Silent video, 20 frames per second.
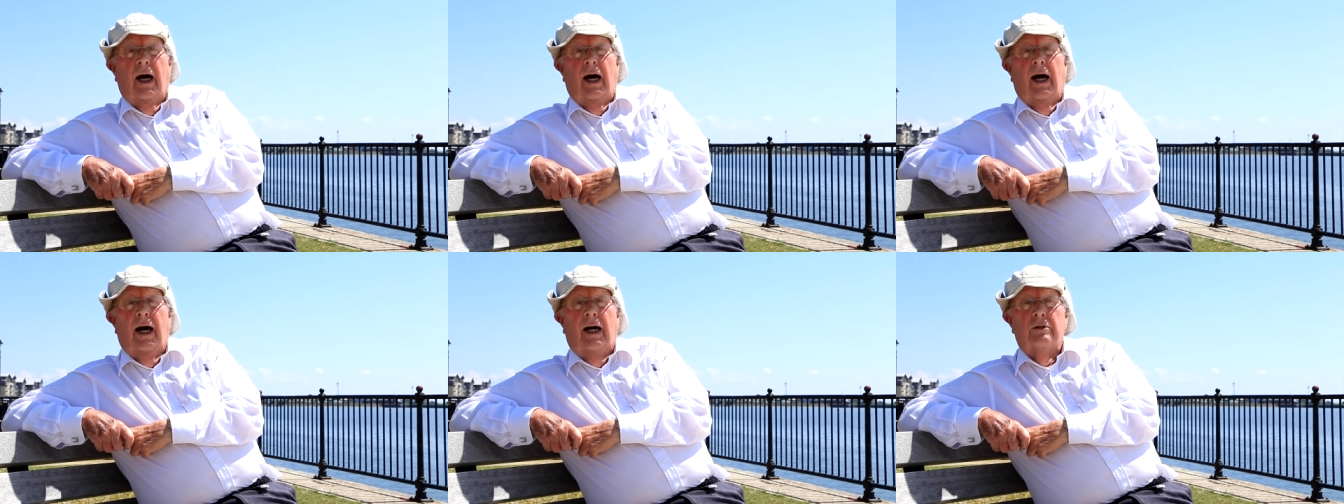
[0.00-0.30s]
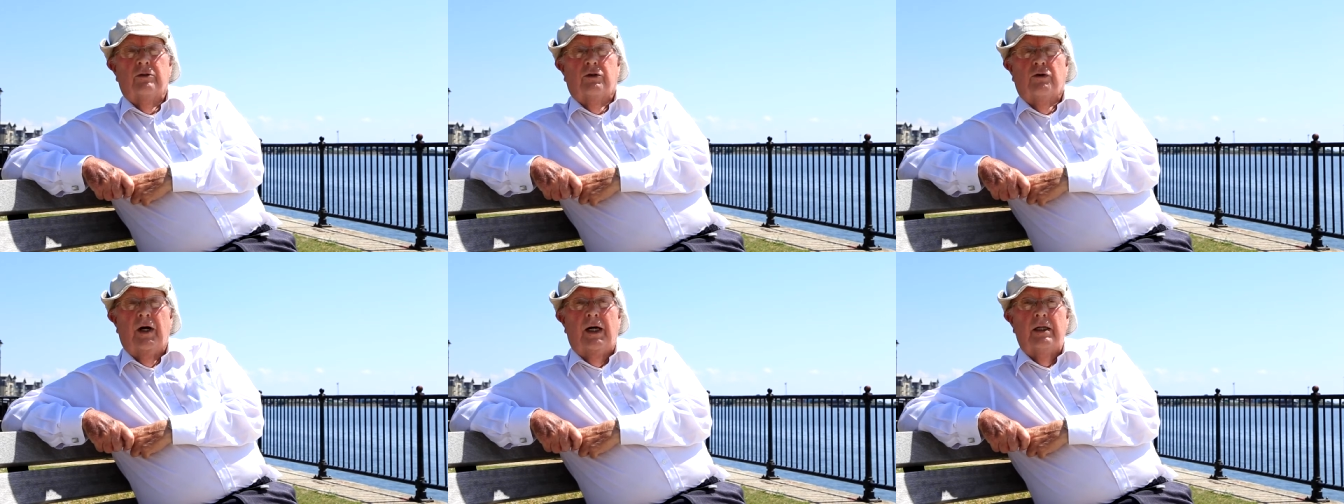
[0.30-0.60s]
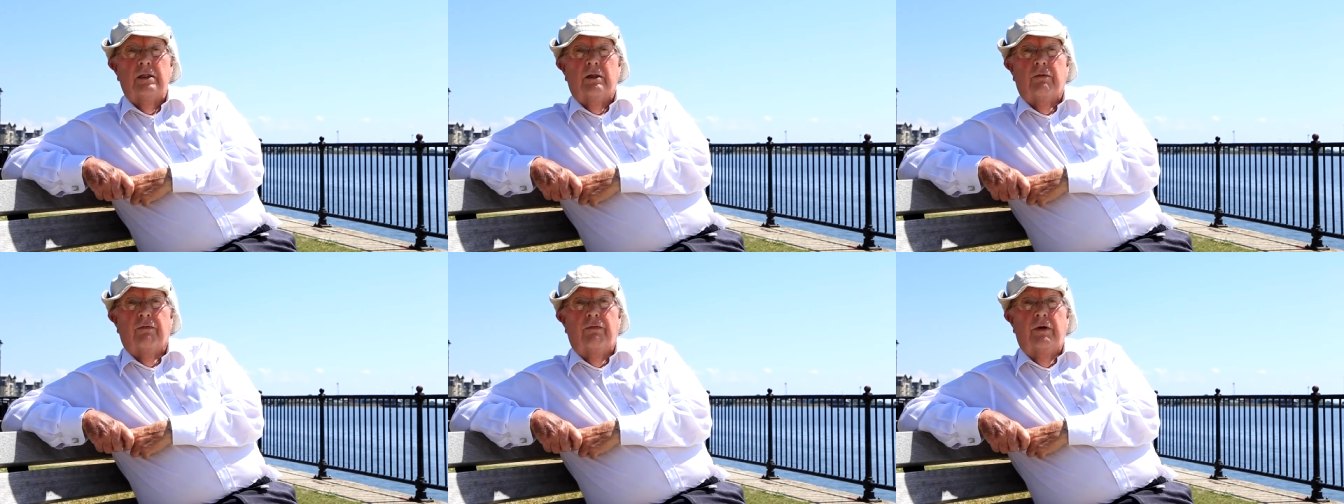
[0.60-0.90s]
and
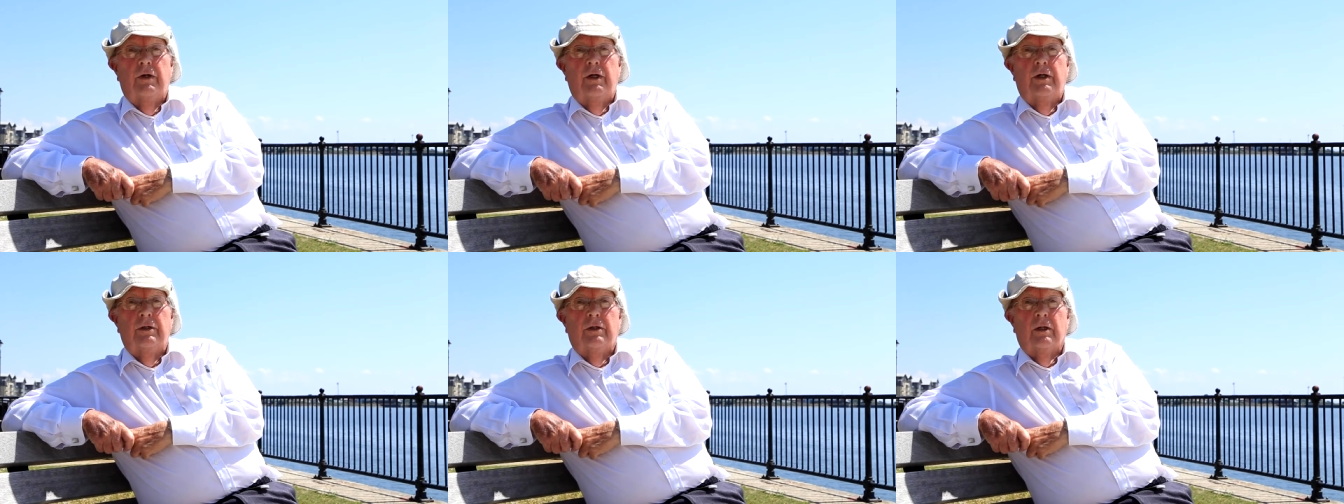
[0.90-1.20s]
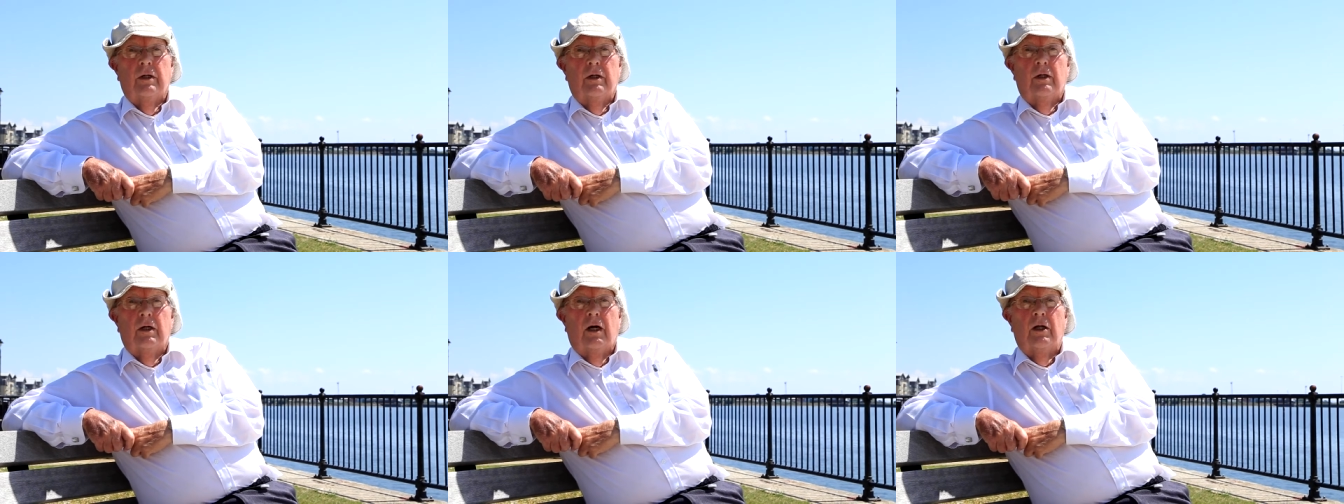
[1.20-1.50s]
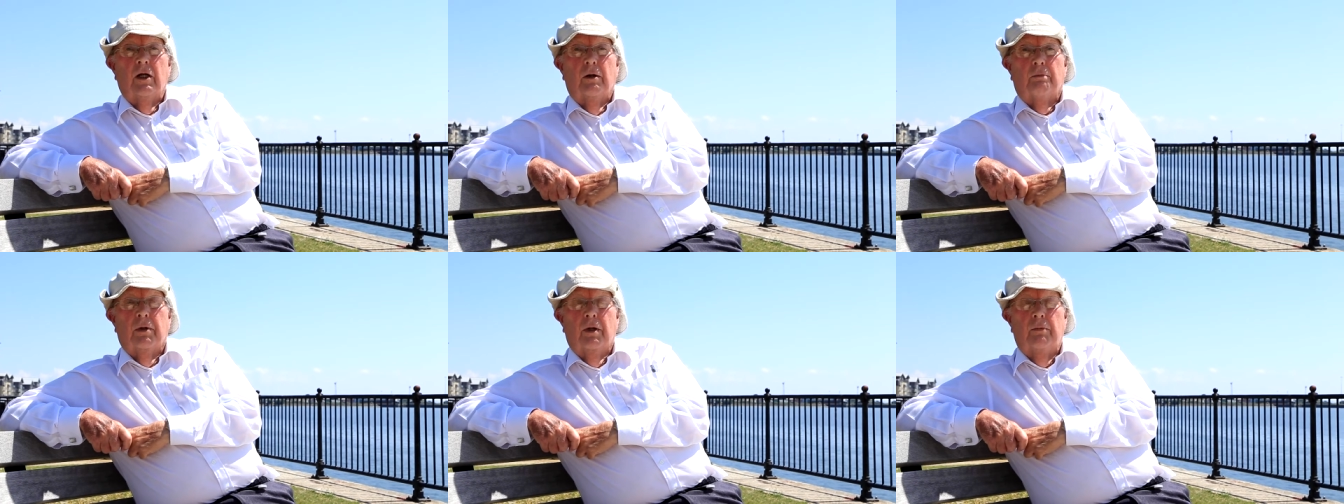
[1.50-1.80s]
transferred
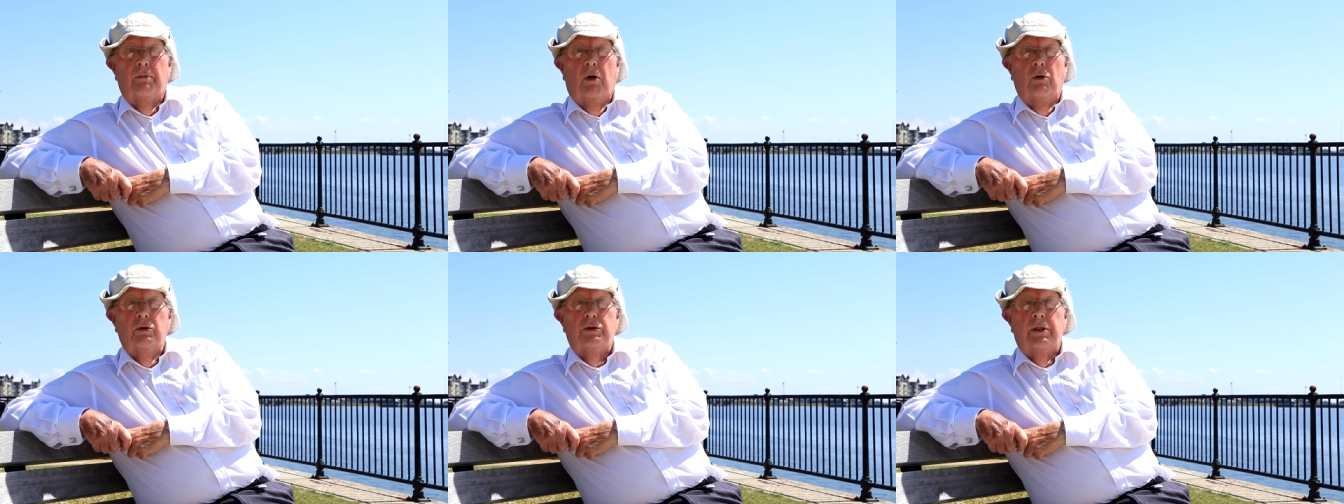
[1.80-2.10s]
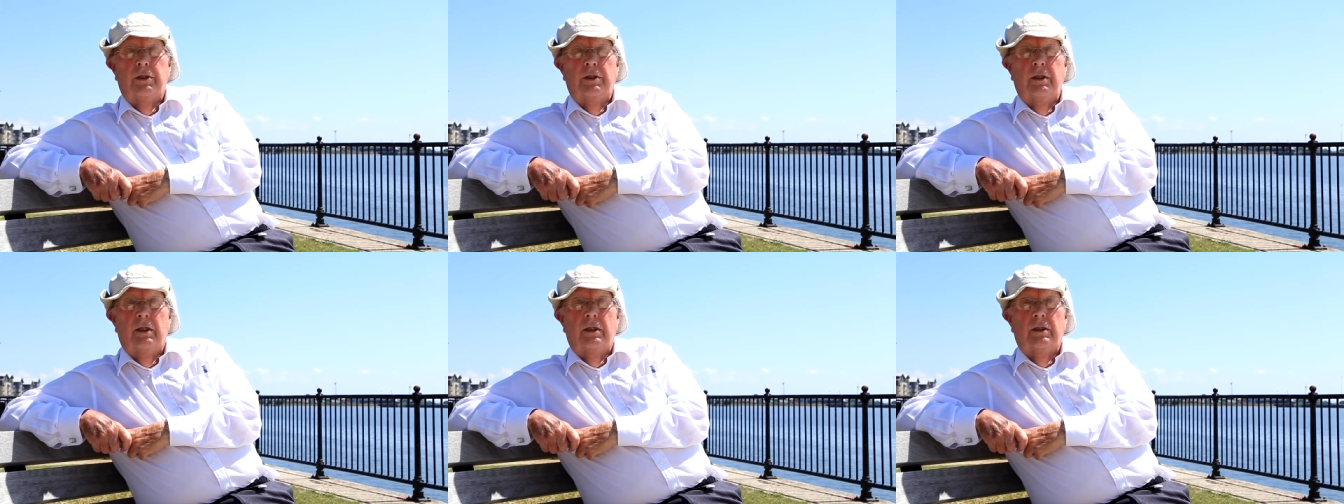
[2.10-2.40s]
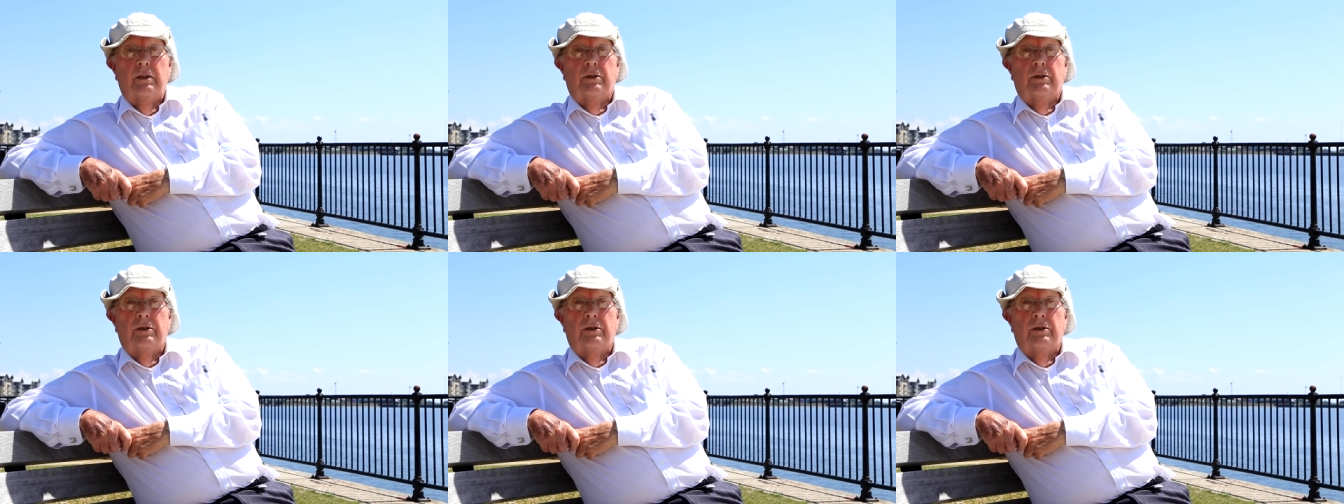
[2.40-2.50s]
on a promotion